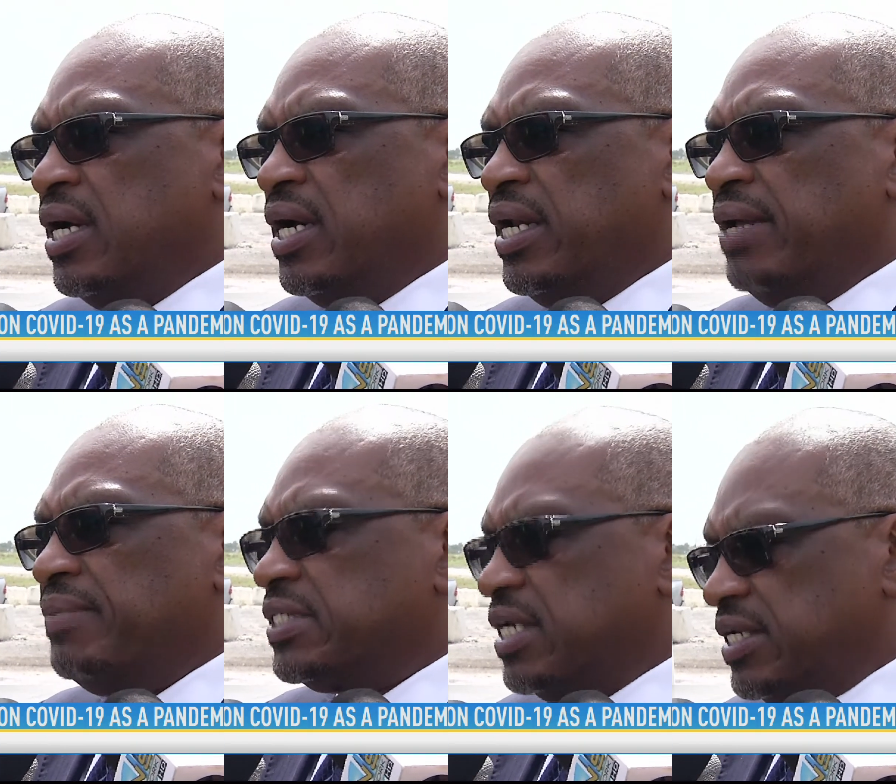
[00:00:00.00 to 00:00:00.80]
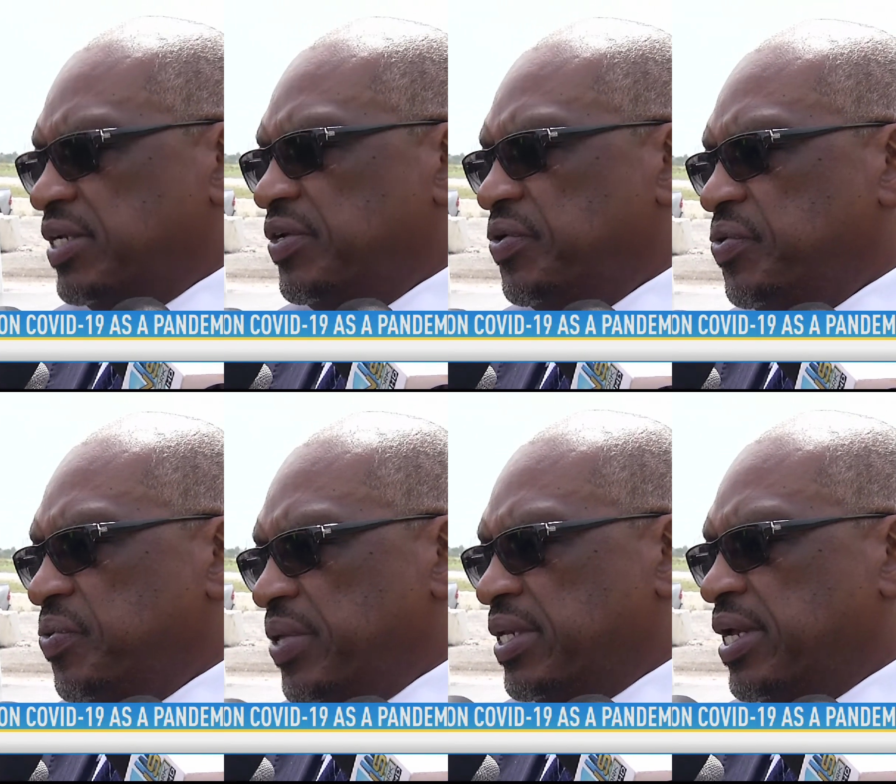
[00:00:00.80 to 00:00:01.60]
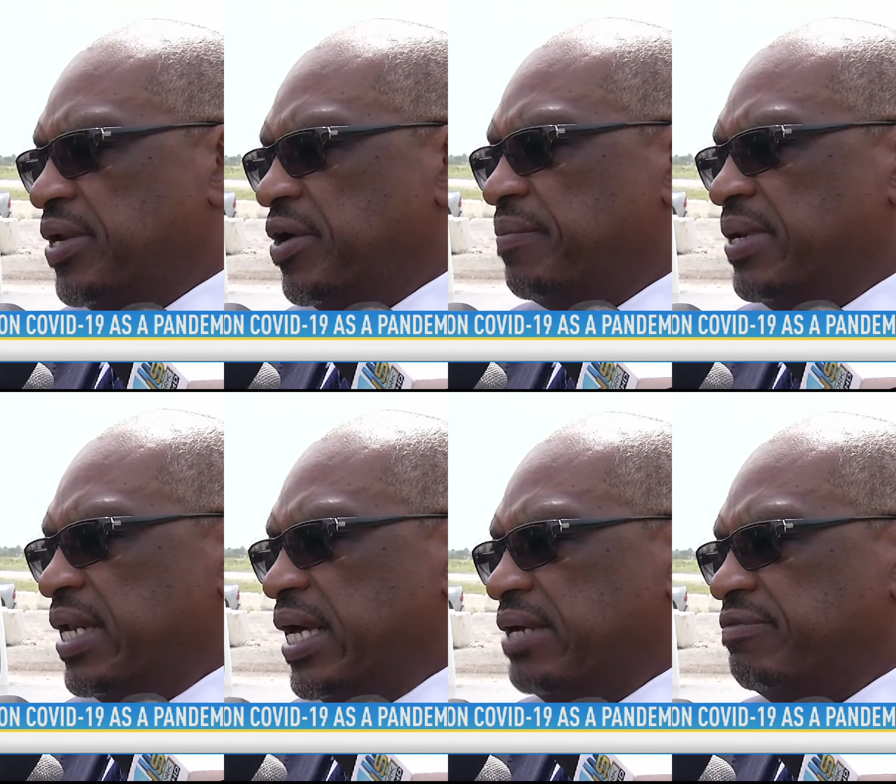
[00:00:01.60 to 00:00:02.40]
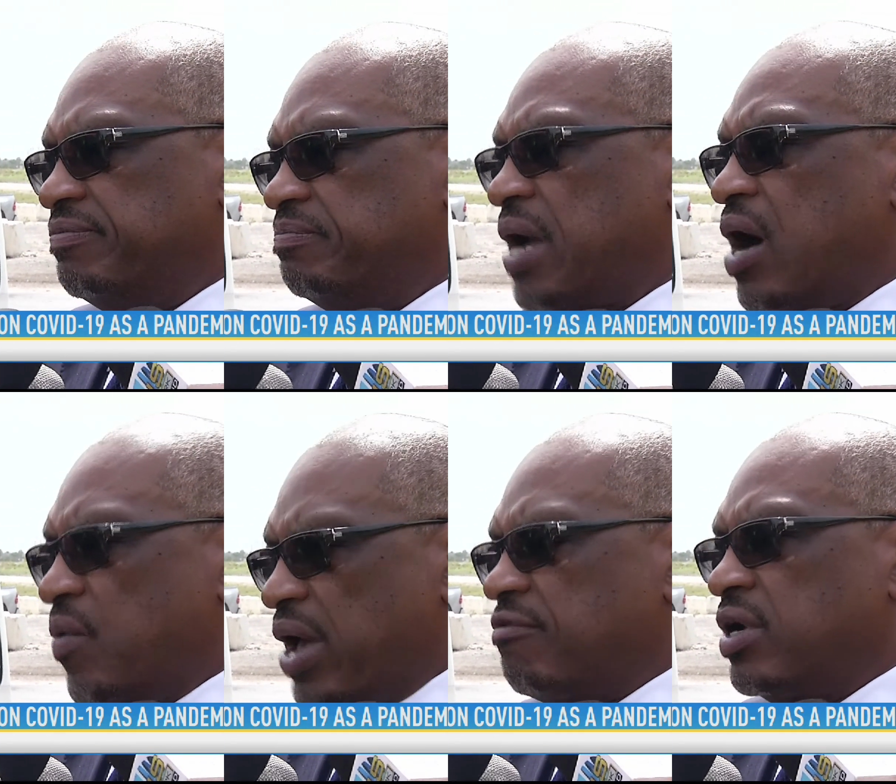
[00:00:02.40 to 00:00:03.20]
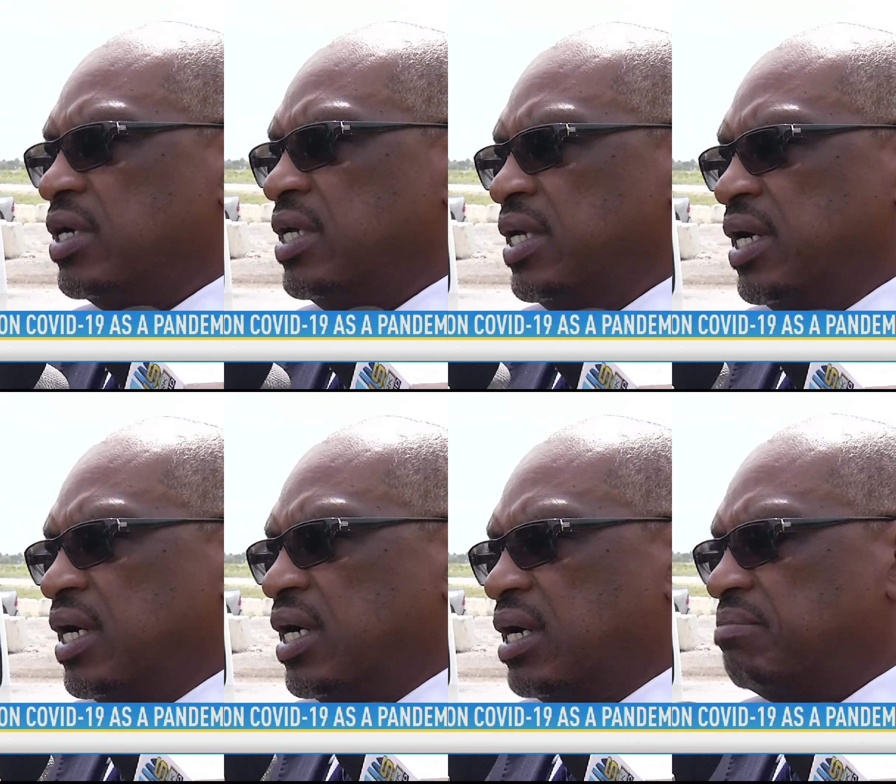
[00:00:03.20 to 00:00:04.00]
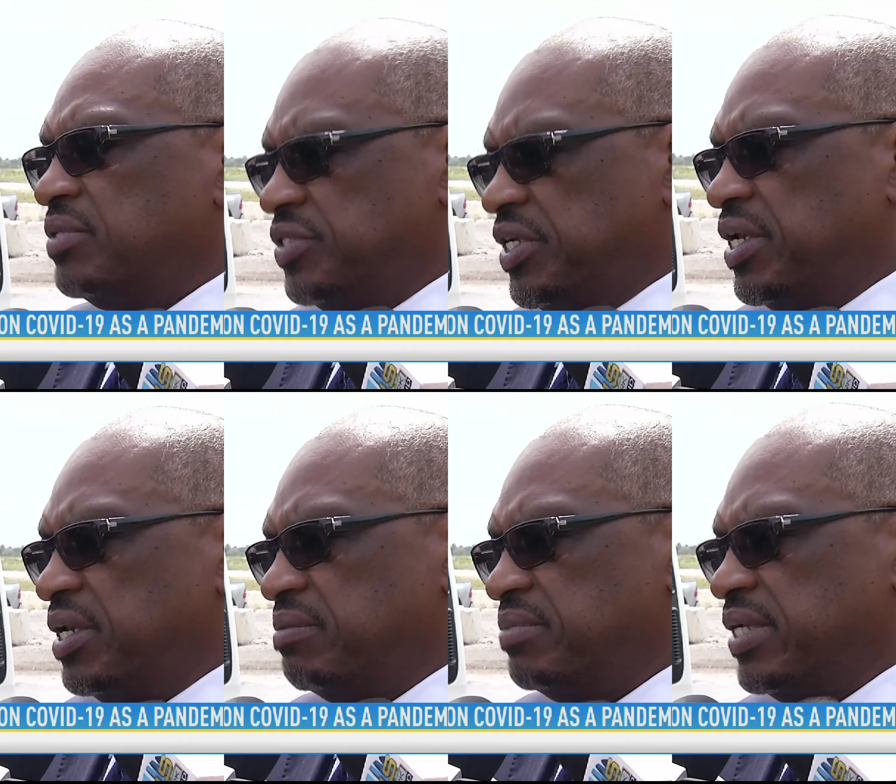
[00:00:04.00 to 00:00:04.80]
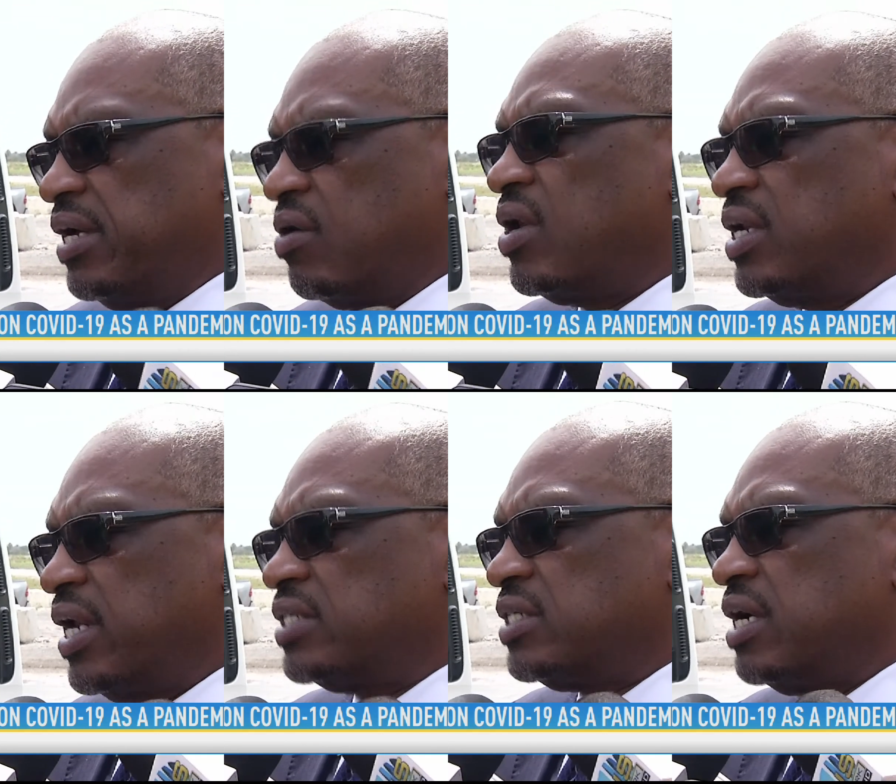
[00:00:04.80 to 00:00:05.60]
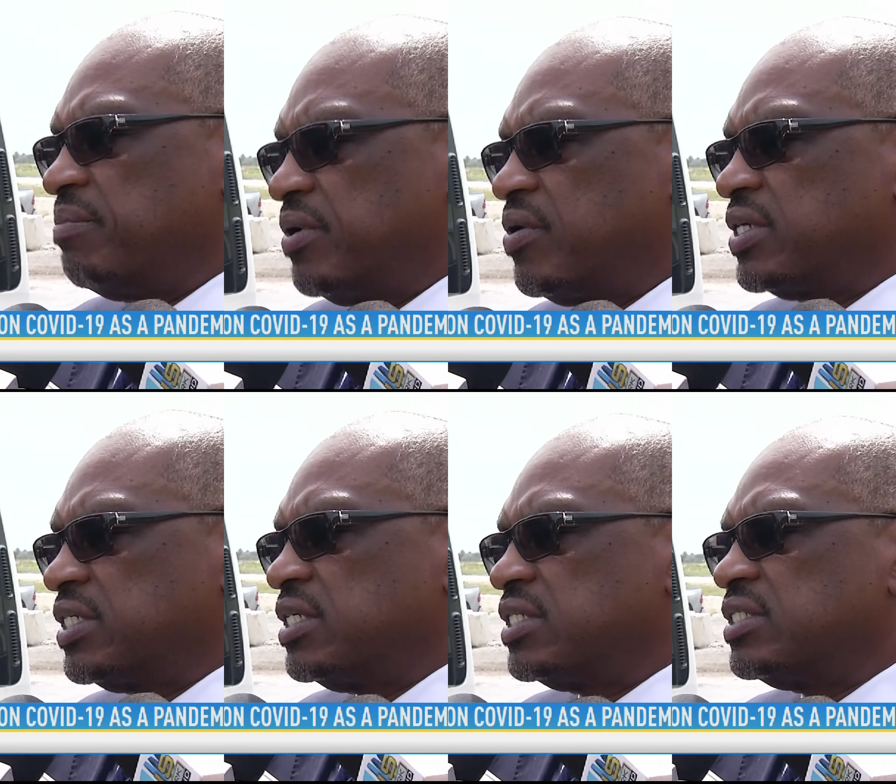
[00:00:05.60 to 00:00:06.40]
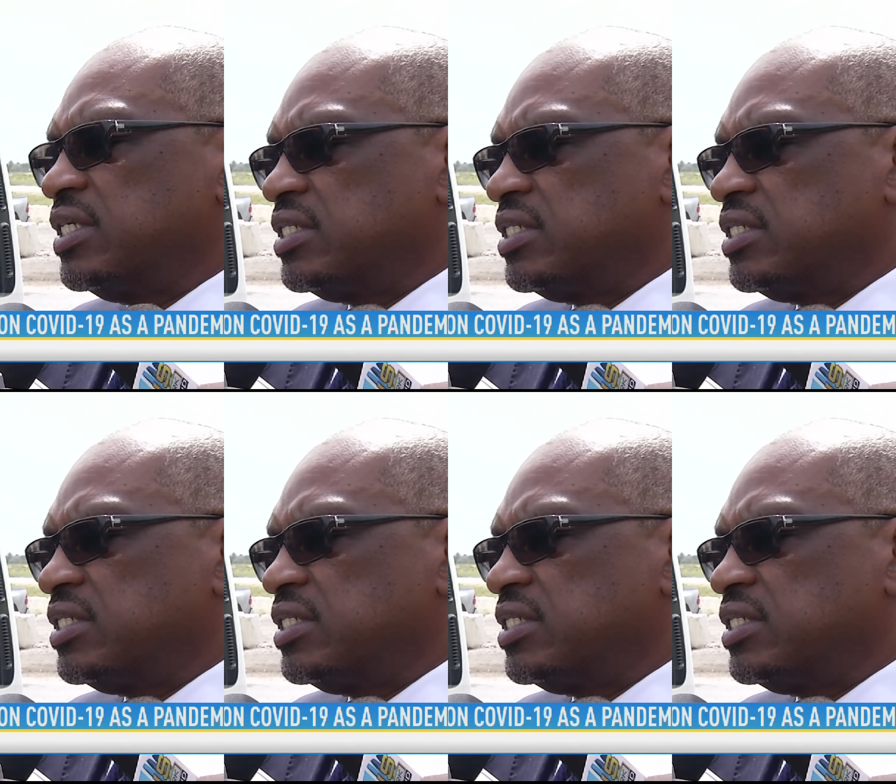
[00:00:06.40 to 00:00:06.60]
and they must continue with their normal life. However, um, still take all the necessary precautions